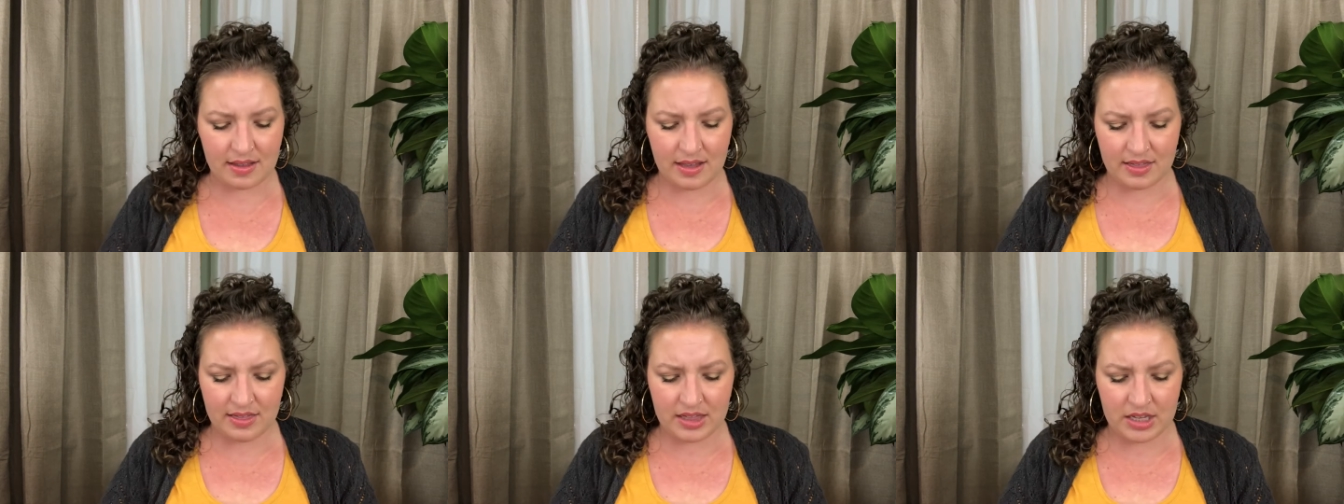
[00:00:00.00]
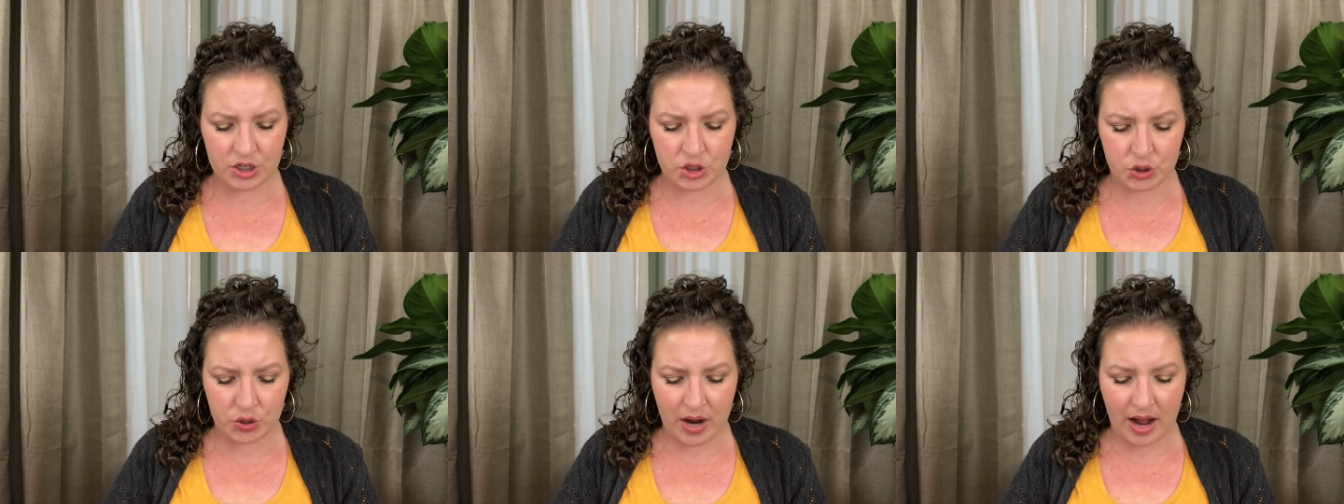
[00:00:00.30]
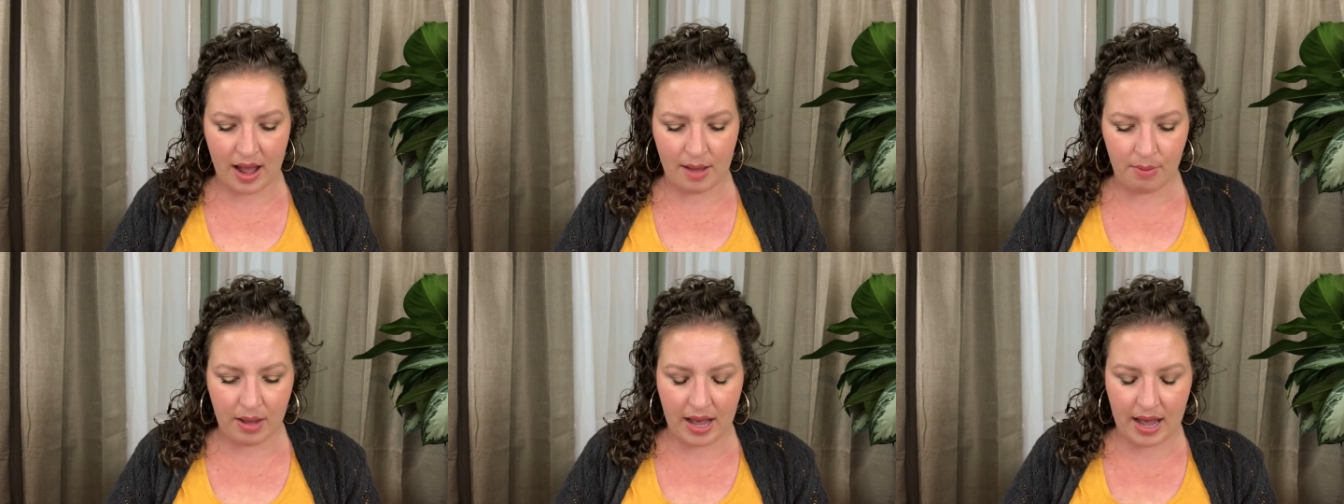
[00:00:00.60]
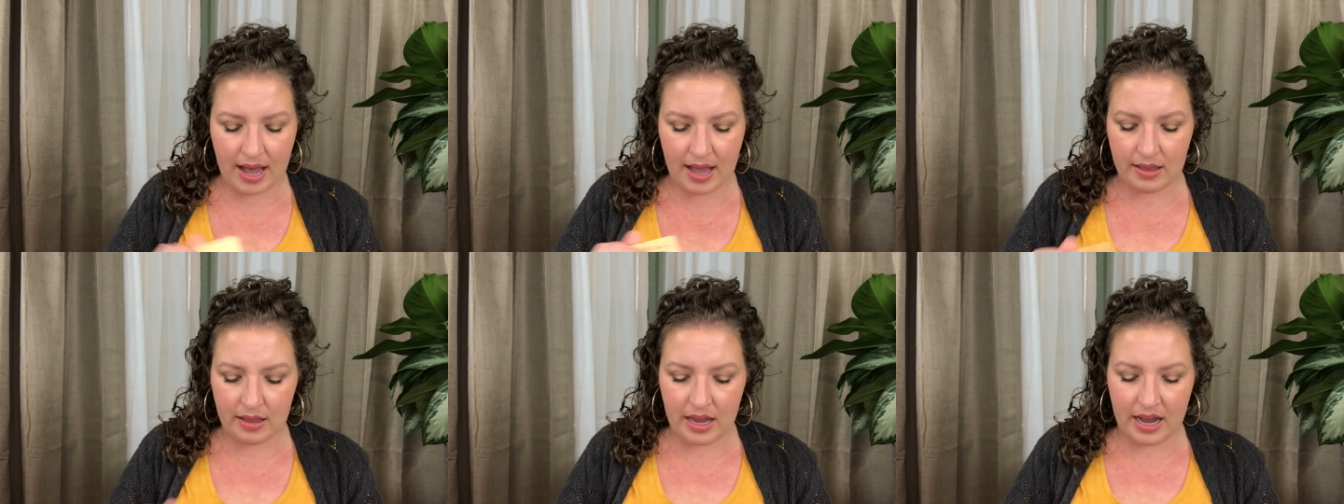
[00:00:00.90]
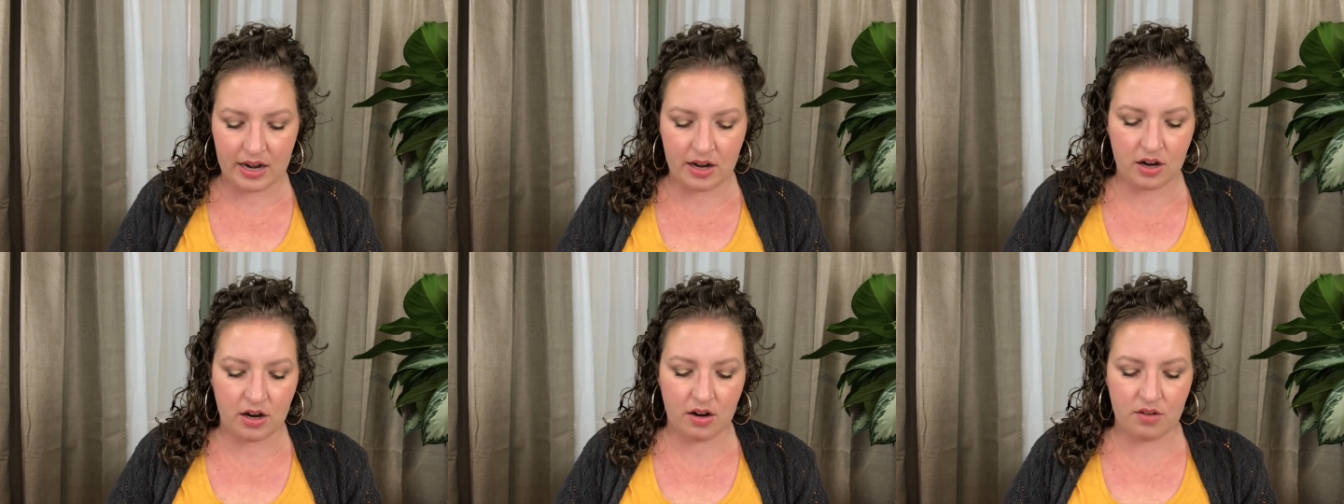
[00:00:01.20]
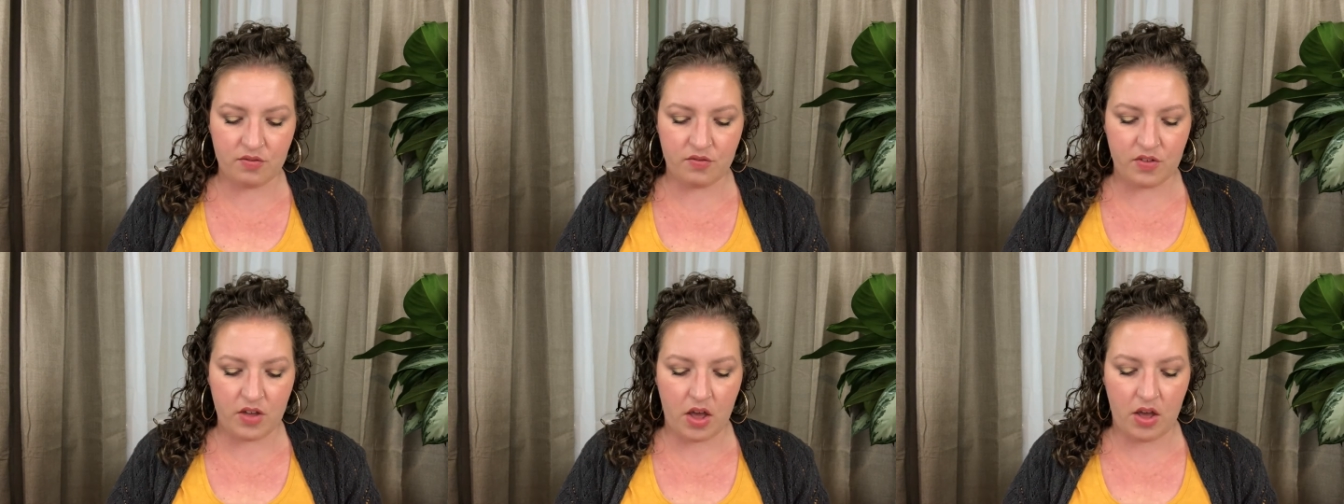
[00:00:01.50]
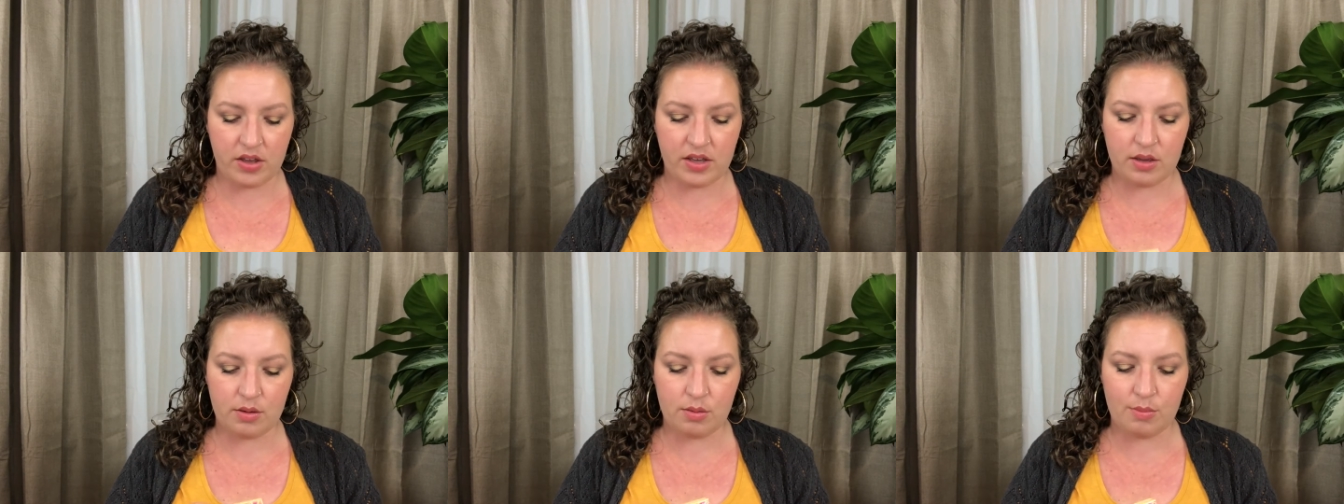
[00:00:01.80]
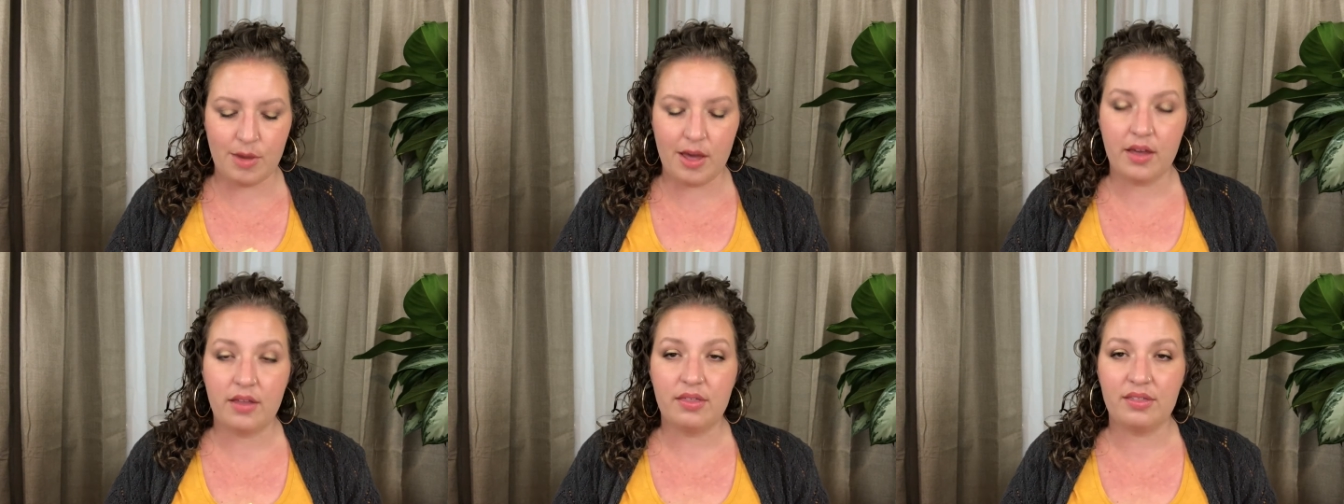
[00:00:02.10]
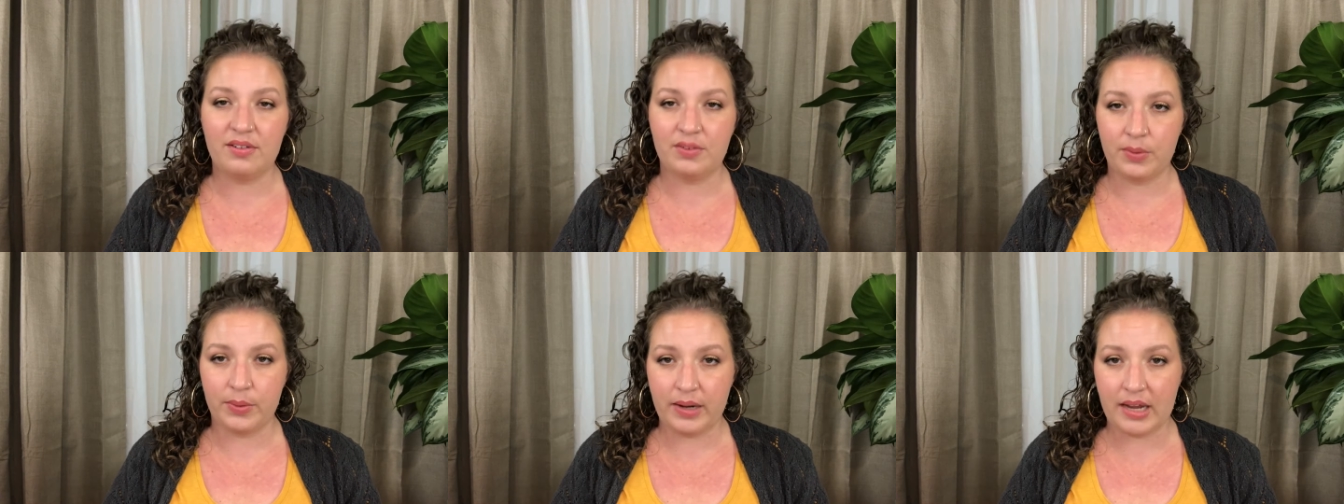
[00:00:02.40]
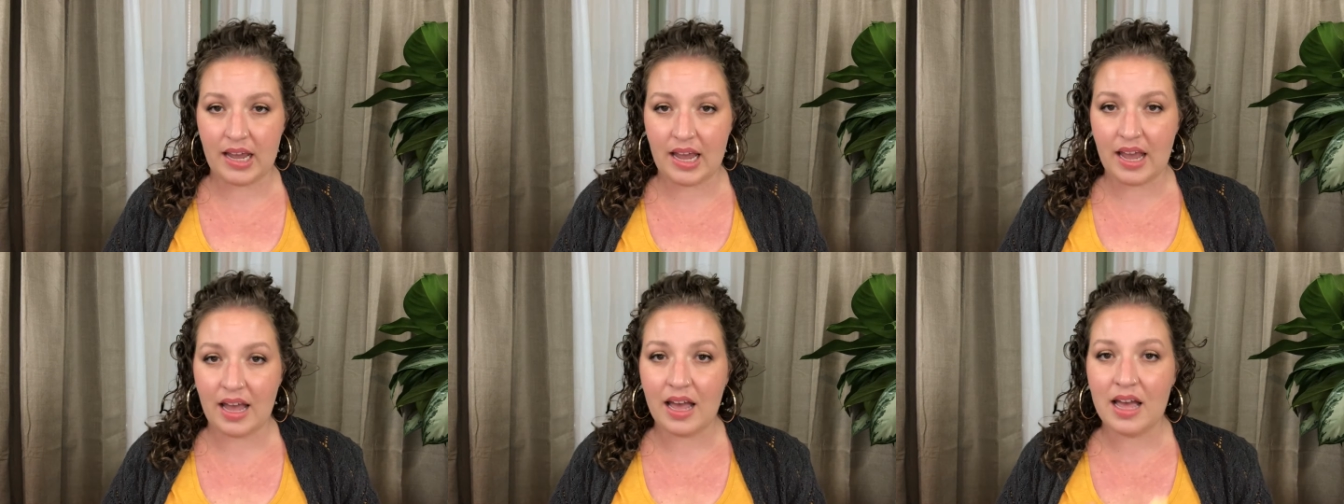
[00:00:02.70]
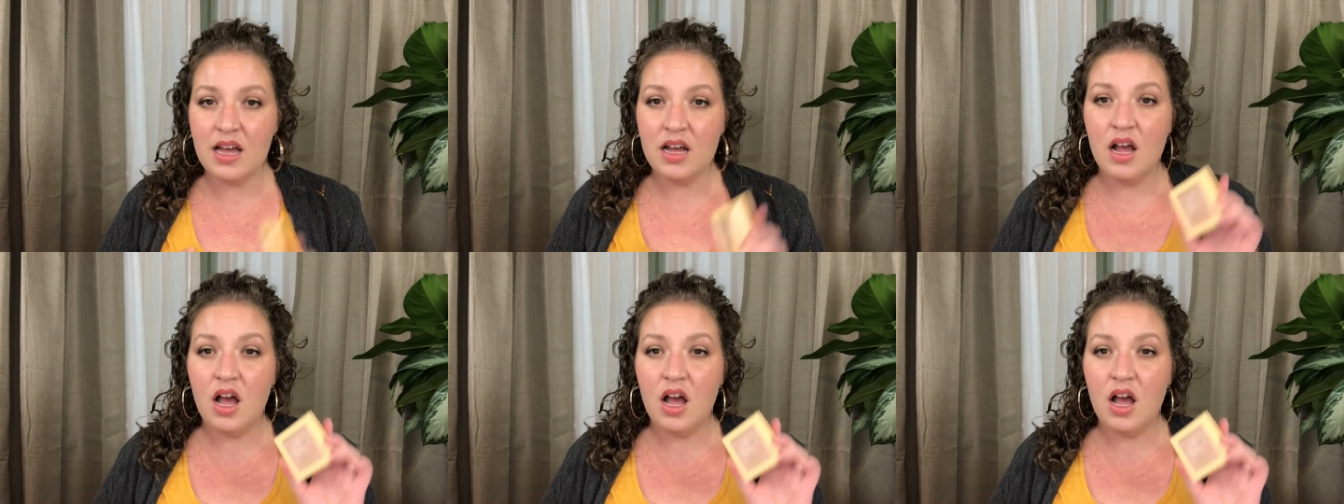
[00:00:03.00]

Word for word: The Tribe Highlighter Volume three.